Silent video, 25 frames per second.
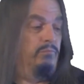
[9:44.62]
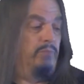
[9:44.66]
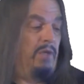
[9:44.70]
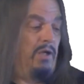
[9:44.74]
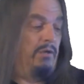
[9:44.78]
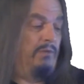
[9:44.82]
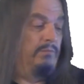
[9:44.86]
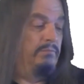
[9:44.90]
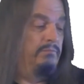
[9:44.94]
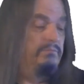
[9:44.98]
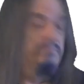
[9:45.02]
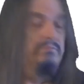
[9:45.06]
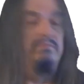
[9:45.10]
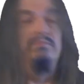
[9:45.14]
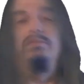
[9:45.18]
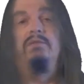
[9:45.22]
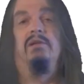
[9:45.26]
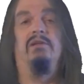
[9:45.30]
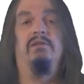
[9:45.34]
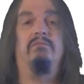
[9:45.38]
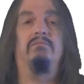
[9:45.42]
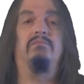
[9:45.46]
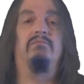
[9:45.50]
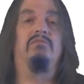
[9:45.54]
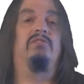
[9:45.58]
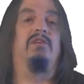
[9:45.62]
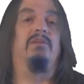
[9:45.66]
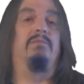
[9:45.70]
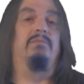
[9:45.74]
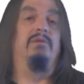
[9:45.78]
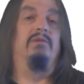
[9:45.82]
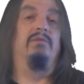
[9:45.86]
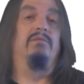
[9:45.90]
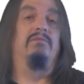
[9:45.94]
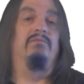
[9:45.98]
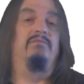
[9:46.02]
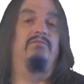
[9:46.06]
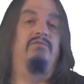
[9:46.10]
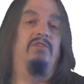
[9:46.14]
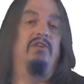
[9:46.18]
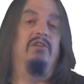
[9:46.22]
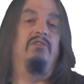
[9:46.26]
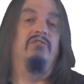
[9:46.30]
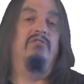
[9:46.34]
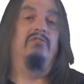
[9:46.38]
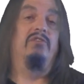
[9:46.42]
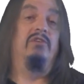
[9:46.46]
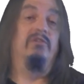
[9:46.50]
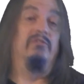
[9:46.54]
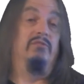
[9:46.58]
Well, except that
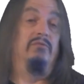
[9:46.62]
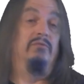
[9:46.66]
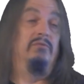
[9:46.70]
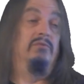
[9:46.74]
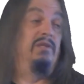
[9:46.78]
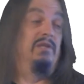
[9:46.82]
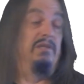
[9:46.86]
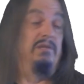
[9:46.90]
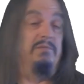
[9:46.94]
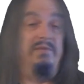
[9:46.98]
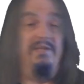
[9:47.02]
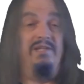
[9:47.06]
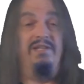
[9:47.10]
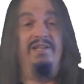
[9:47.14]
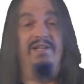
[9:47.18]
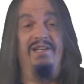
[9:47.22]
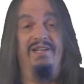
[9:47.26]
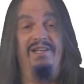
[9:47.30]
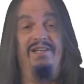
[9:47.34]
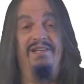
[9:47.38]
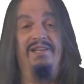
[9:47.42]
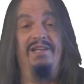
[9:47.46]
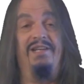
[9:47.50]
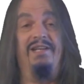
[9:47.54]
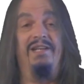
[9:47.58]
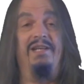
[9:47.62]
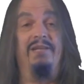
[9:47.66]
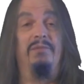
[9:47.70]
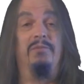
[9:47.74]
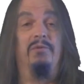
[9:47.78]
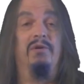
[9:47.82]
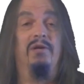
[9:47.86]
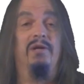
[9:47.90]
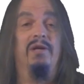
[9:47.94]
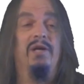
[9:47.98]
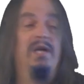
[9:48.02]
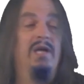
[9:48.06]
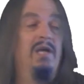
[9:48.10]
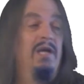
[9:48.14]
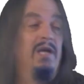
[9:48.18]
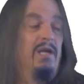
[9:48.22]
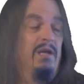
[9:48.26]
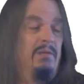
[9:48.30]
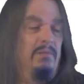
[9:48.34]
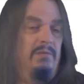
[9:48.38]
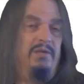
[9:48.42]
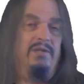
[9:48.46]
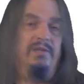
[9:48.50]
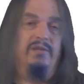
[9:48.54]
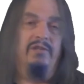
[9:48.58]
fish doesn't really mean anything anymore,
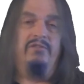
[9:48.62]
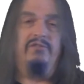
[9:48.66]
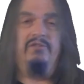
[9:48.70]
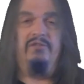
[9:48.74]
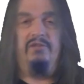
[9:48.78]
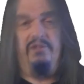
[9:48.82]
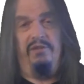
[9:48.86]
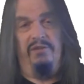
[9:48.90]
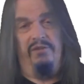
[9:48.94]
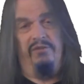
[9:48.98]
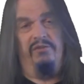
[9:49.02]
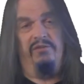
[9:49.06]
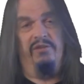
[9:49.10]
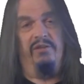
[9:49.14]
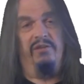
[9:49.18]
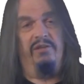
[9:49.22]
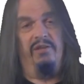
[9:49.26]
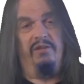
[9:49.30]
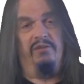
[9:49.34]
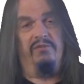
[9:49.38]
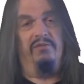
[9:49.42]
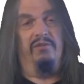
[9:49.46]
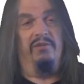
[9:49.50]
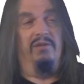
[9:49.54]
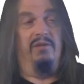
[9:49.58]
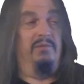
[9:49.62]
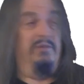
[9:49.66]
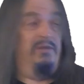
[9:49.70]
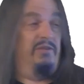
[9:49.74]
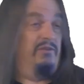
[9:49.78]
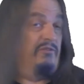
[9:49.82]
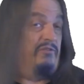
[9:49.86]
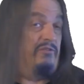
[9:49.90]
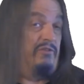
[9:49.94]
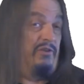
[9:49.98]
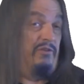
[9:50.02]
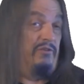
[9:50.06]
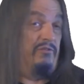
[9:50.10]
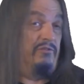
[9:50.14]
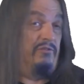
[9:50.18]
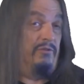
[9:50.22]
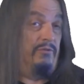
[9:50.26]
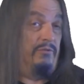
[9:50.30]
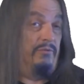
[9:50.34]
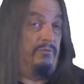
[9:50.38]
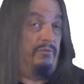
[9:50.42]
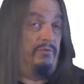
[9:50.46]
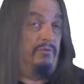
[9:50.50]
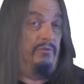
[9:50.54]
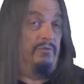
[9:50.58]
because cladistic taxonomy has changed
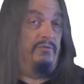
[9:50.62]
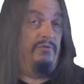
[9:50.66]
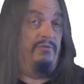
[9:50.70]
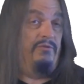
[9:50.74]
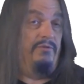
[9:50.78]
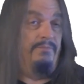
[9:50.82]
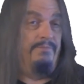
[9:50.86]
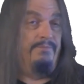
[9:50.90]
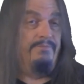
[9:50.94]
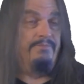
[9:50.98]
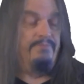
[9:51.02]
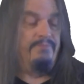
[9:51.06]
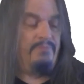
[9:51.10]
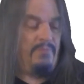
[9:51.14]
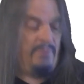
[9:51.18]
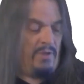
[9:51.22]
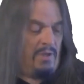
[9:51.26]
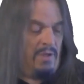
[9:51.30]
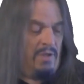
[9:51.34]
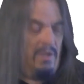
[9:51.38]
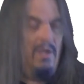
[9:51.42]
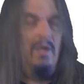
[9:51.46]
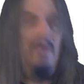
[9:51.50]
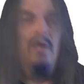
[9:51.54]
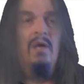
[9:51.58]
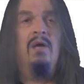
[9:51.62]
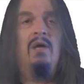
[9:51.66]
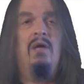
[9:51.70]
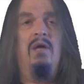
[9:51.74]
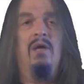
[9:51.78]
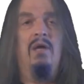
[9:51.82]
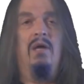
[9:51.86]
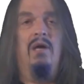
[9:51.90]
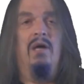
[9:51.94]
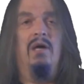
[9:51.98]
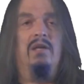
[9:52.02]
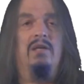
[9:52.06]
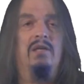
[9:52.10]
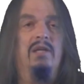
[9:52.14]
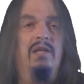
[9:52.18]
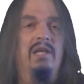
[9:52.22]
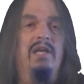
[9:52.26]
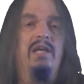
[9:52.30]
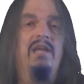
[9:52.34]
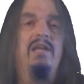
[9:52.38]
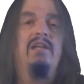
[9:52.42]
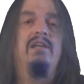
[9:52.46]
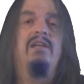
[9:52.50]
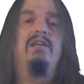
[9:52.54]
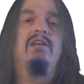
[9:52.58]
all the rules. A
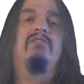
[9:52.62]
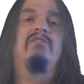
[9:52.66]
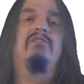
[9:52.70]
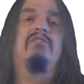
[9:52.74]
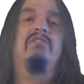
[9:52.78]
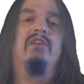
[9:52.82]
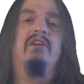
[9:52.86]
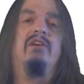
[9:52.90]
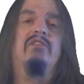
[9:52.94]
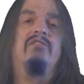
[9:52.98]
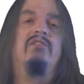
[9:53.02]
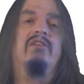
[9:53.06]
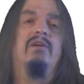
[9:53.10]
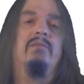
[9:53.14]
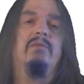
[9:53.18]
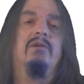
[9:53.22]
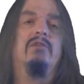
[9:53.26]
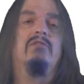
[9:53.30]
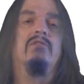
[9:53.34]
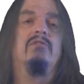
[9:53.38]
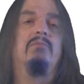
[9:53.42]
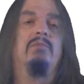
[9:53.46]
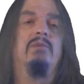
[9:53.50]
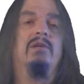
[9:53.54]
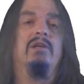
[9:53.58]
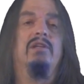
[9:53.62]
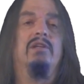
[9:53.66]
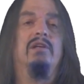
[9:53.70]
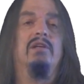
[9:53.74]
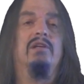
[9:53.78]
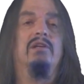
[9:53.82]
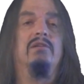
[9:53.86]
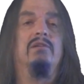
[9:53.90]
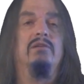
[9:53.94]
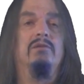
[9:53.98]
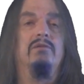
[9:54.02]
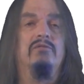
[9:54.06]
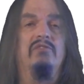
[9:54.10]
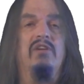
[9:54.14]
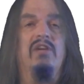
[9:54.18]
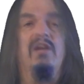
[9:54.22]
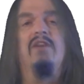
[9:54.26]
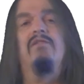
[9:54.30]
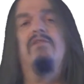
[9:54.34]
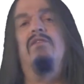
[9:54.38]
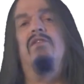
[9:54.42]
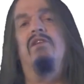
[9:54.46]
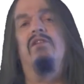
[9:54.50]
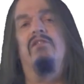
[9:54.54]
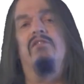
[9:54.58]
clade is a taxonomic grouping that includes
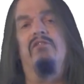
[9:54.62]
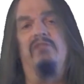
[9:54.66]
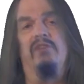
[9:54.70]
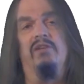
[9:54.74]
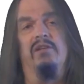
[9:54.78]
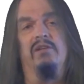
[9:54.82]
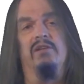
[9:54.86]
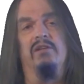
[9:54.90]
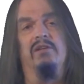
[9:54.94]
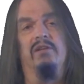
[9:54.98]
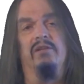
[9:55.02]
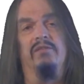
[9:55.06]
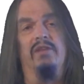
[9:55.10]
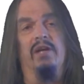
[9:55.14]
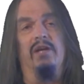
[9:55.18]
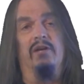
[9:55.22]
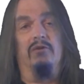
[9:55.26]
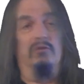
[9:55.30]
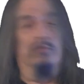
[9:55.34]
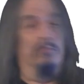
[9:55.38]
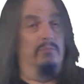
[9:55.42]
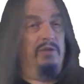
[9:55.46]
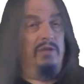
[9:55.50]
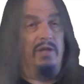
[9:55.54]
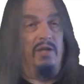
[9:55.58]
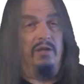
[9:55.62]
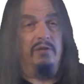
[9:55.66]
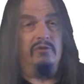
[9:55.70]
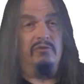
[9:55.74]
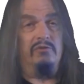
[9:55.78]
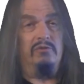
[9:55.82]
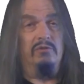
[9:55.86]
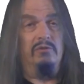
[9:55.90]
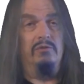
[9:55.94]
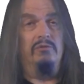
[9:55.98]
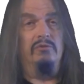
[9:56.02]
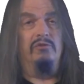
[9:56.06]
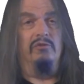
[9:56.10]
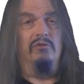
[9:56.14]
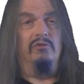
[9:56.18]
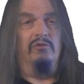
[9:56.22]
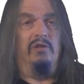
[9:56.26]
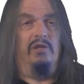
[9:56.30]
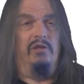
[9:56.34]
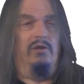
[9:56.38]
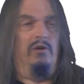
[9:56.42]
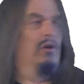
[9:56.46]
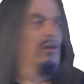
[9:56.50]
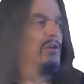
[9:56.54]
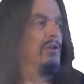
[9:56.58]
every descendant of that group without exclusions,
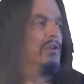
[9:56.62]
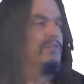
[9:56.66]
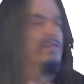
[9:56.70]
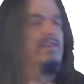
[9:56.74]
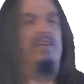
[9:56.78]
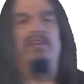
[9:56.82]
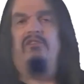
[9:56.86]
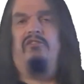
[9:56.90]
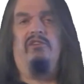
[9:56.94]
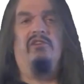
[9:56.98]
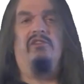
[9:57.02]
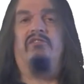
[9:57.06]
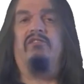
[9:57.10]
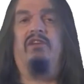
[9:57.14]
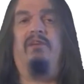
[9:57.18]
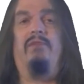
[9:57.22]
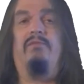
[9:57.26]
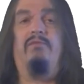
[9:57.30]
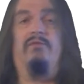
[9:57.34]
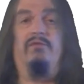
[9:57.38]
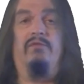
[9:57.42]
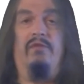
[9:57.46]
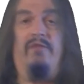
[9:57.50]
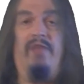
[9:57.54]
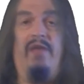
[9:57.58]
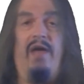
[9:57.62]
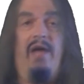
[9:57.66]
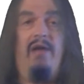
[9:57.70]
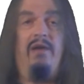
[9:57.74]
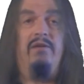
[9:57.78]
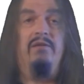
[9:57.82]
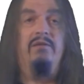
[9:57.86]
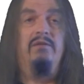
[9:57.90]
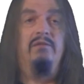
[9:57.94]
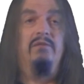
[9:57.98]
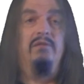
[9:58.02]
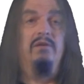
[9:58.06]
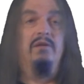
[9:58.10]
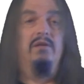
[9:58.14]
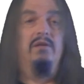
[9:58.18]
like all of these except for that.